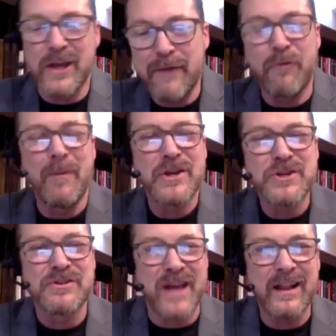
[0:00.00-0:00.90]
information
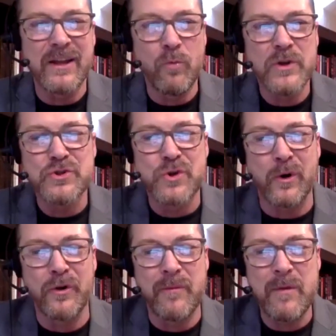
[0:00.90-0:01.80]
exactly which
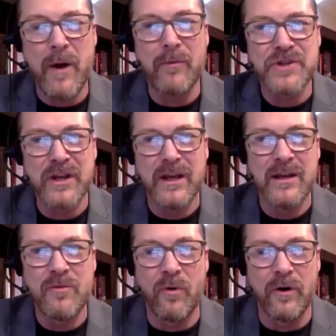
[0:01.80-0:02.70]
journal you're going to be publishing
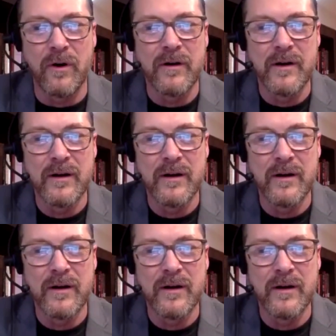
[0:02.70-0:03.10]
in, or?